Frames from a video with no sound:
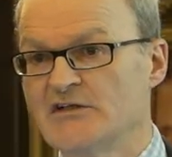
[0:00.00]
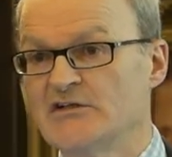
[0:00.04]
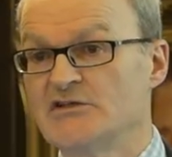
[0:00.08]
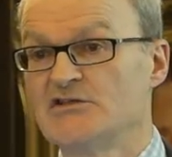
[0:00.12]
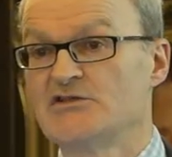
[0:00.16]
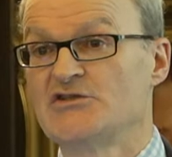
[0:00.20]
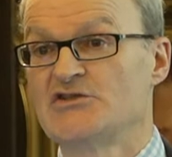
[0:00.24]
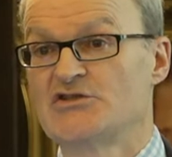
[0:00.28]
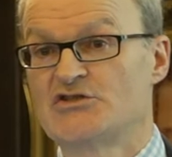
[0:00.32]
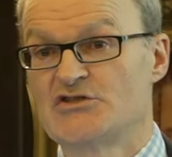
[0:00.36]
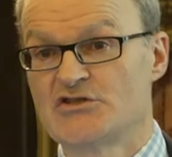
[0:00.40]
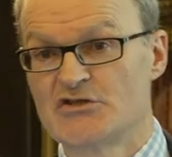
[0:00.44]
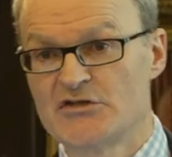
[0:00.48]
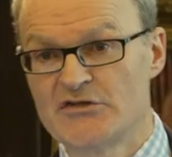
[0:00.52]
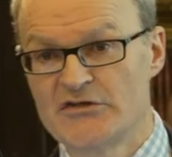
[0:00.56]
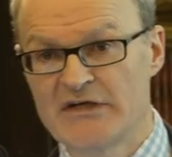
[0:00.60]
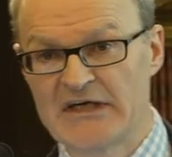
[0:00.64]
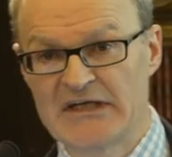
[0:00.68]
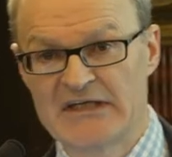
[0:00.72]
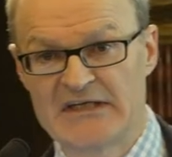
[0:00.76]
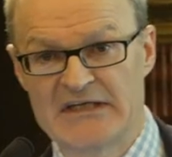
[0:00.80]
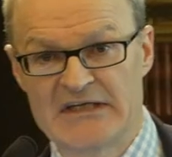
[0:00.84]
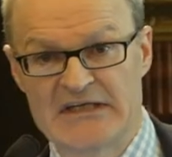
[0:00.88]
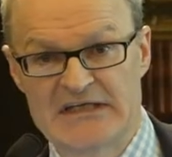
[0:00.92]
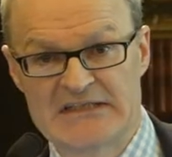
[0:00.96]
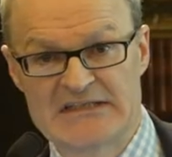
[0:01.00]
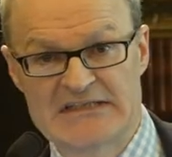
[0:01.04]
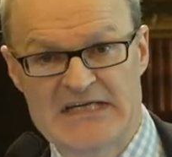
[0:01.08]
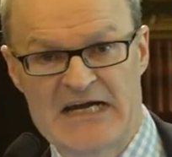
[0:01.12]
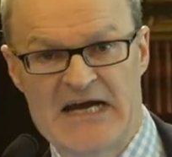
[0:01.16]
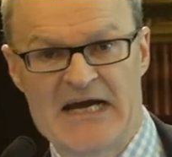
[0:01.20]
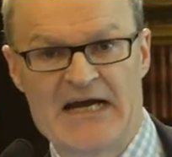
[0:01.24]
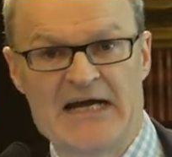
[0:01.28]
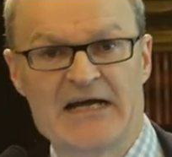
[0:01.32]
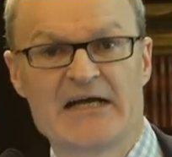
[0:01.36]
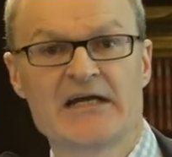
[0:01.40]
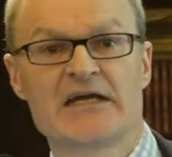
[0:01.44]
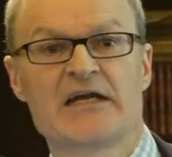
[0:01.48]
that during the
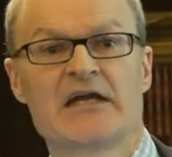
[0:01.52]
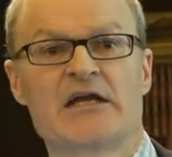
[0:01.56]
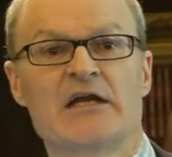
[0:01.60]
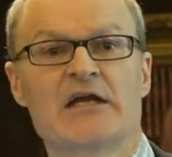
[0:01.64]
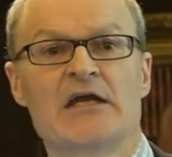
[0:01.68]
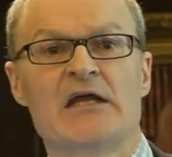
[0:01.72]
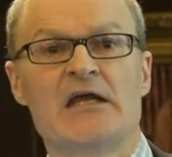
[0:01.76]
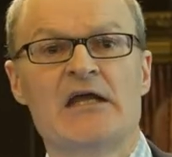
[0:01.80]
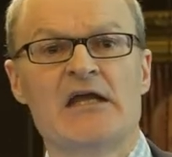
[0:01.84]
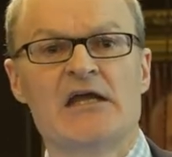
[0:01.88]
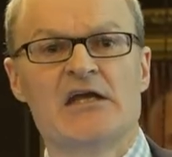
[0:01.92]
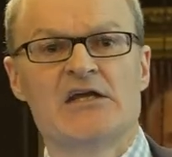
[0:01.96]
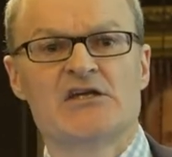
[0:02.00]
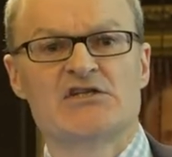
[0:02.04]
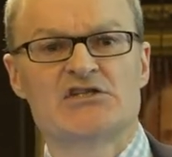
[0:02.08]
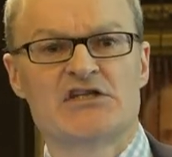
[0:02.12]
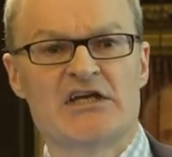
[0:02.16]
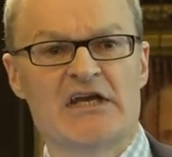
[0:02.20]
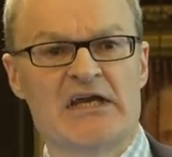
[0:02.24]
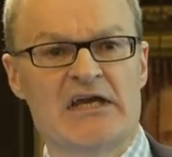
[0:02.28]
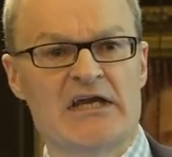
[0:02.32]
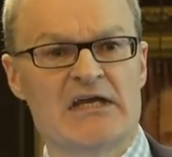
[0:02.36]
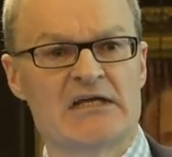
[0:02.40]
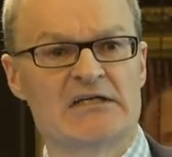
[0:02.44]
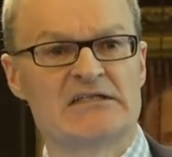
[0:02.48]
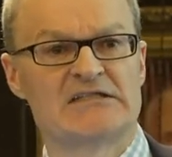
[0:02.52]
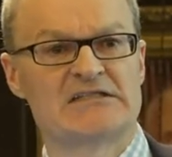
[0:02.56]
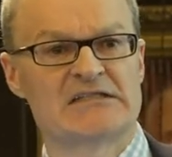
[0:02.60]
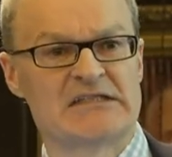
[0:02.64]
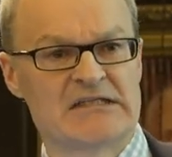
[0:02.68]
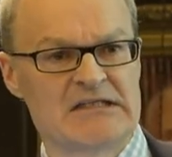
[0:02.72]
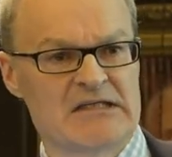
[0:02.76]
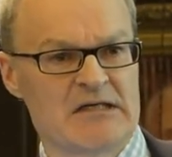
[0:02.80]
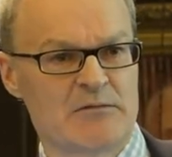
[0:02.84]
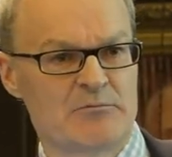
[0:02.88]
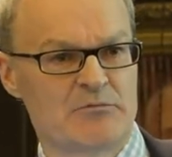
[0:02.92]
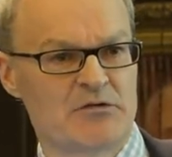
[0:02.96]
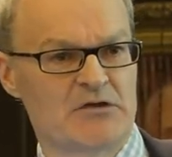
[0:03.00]
attack, she had
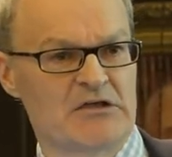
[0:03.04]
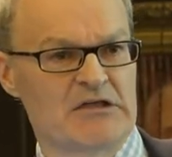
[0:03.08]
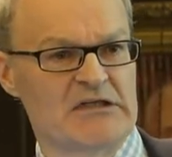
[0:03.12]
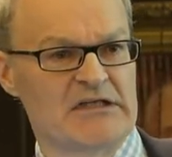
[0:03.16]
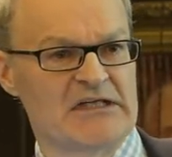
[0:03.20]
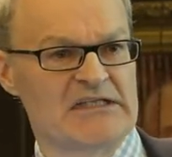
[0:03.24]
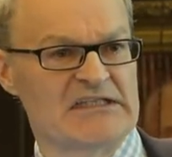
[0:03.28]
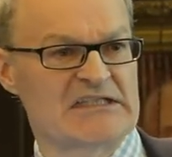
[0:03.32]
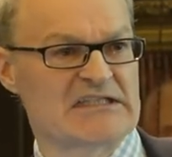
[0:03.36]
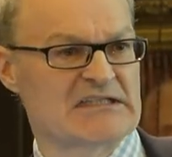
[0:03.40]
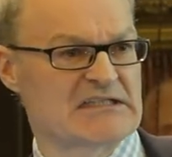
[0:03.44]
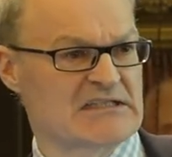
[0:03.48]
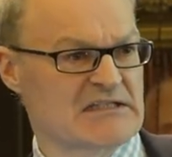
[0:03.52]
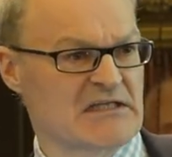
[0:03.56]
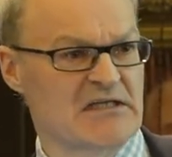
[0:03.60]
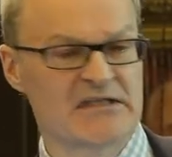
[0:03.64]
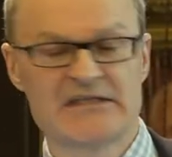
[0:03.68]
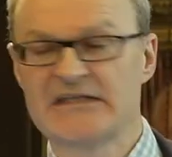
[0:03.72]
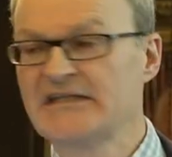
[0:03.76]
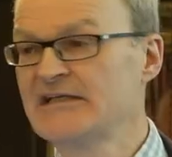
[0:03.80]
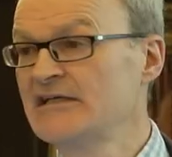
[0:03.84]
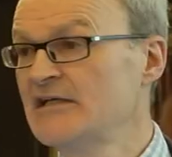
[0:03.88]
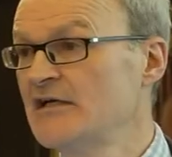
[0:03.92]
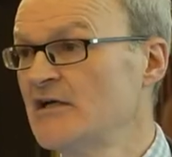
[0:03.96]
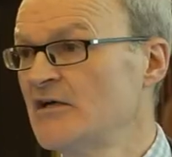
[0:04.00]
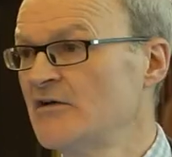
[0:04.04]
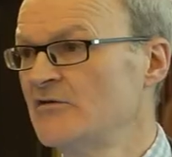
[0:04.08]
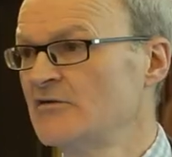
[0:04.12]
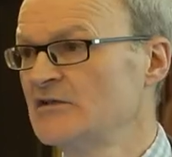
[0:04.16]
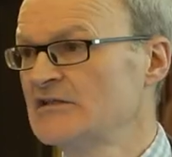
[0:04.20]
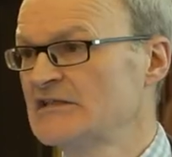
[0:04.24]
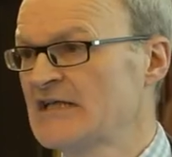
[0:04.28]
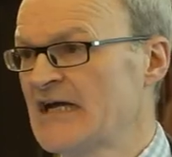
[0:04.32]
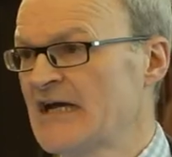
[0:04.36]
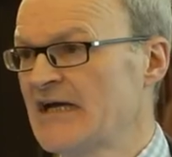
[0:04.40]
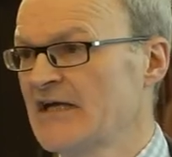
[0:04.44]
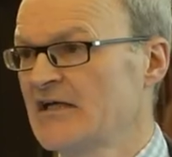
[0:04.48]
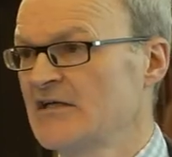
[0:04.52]
deliberately studied her
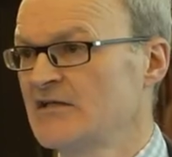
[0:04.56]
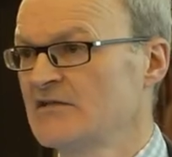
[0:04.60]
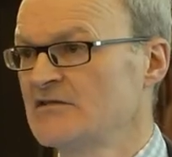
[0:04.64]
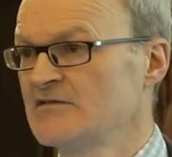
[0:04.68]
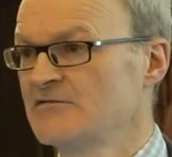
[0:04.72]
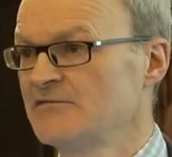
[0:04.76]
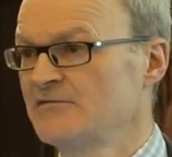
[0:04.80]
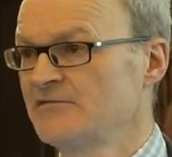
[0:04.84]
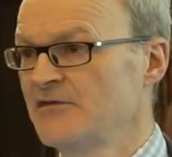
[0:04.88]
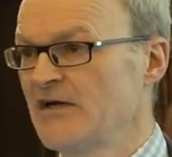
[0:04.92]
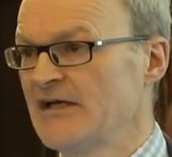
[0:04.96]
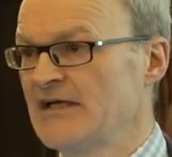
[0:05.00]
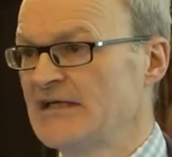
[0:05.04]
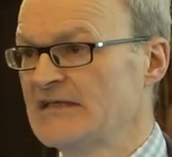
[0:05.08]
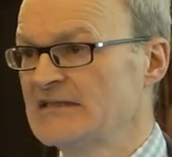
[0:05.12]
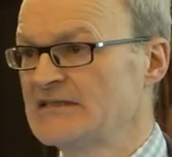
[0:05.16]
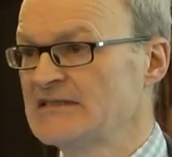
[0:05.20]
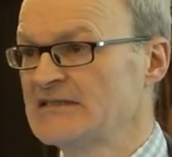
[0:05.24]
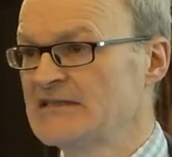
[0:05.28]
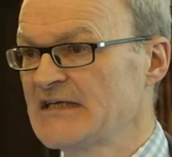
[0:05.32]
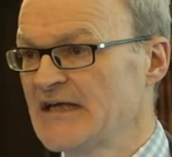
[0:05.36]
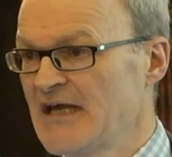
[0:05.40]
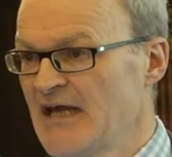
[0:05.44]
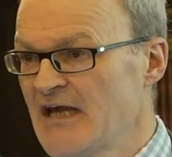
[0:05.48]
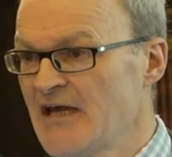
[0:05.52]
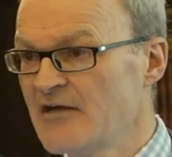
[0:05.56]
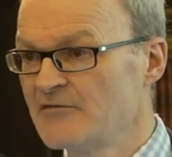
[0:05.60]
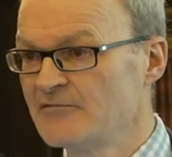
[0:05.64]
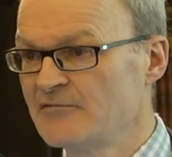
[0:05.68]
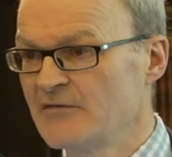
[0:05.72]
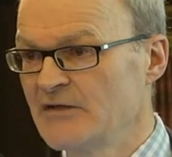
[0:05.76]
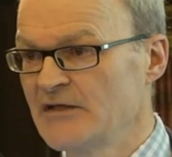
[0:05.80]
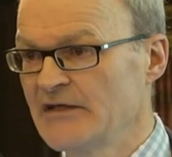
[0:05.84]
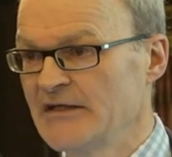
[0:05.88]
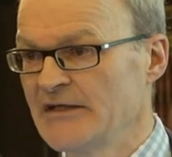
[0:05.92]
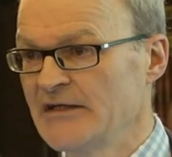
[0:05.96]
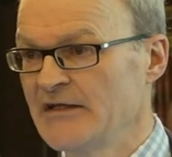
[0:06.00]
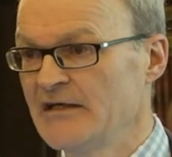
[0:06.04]
attacker's face
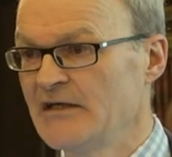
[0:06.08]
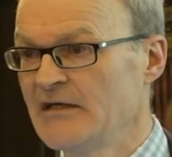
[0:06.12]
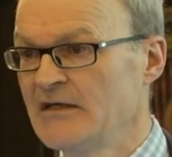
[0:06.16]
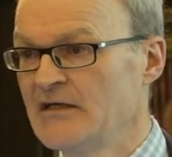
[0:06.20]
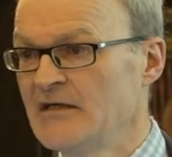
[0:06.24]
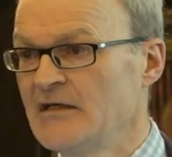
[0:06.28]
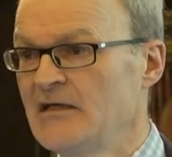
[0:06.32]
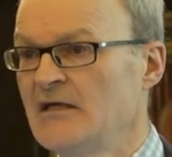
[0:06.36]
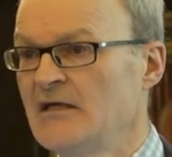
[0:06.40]
carefully,